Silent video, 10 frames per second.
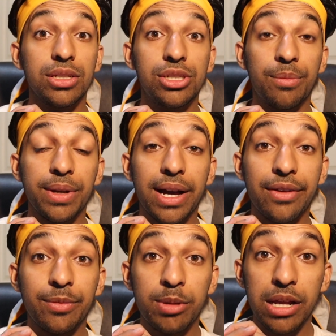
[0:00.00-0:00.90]
Jumping out
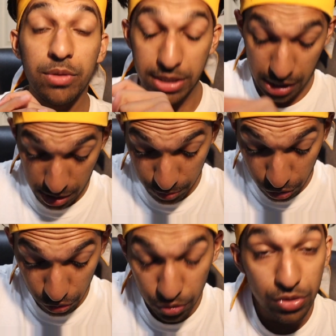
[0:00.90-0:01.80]
of a plane with Tom
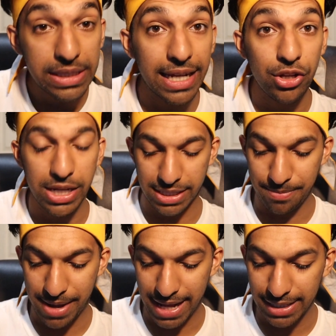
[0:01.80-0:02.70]
Cruise? Can you guys
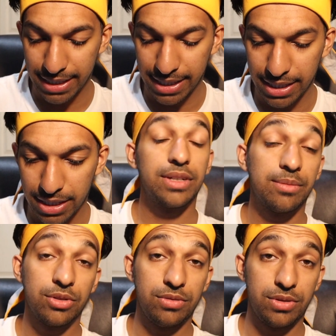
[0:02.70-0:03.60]
imagine that?
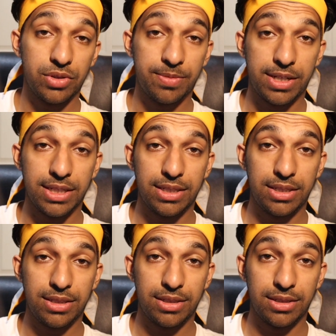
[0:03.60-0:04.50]
Tom Cruise
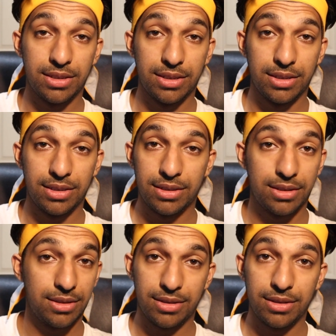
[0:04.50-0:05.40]
responds,
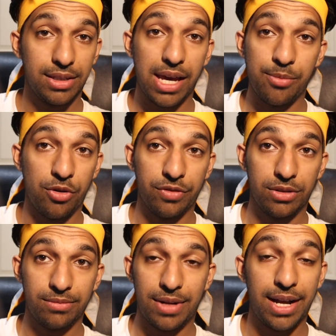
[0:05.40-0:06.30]
game
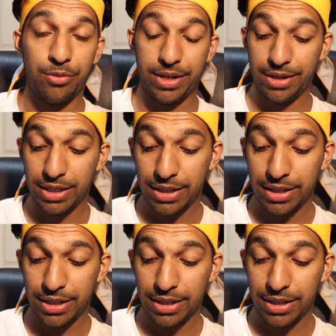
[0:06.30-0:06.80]
over. I win.